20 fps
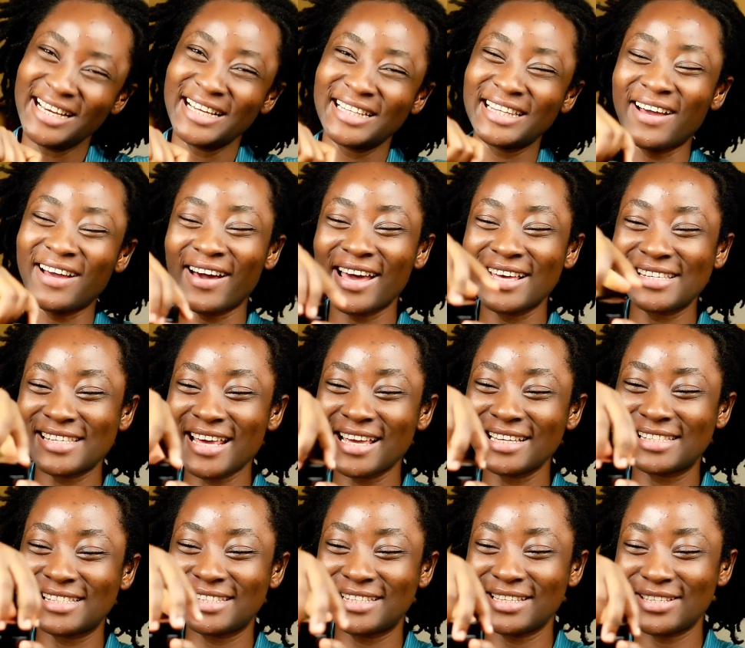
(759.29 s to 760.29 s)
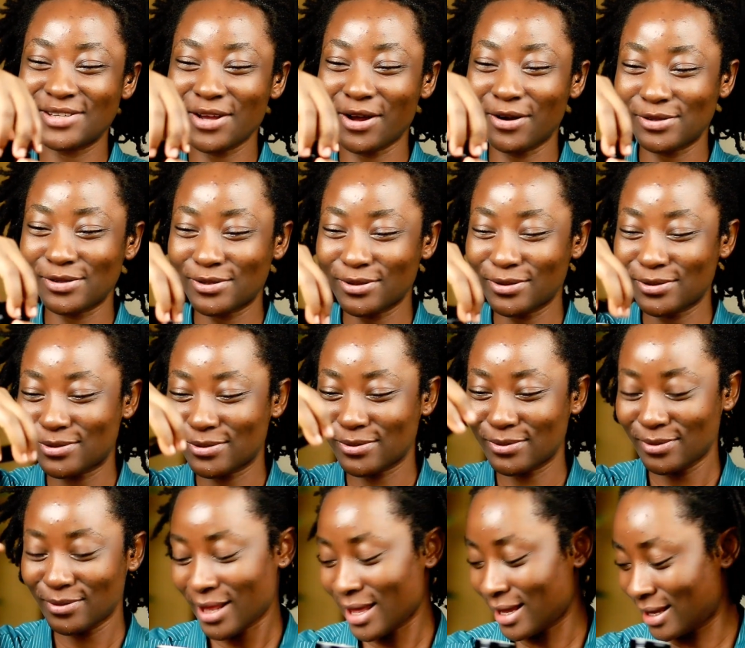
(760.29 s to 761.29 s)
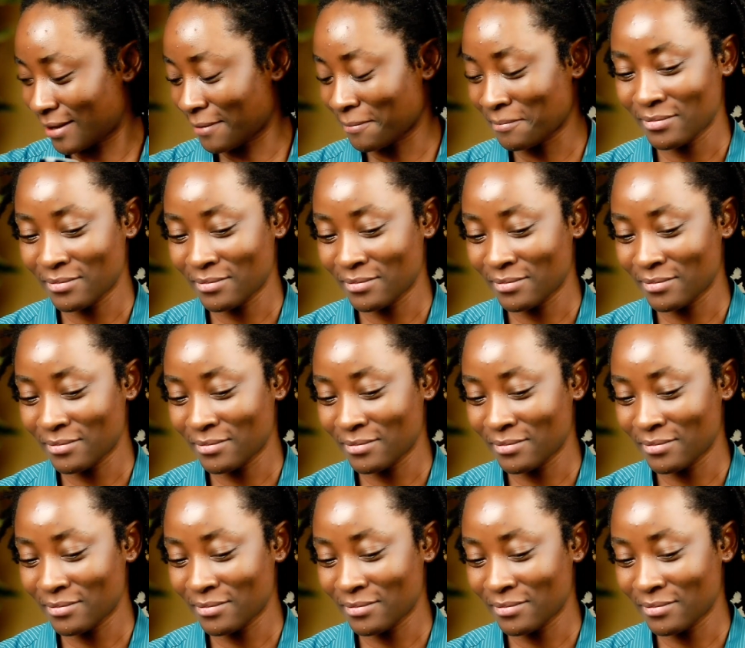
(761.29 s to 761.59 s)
Now I sent this also to like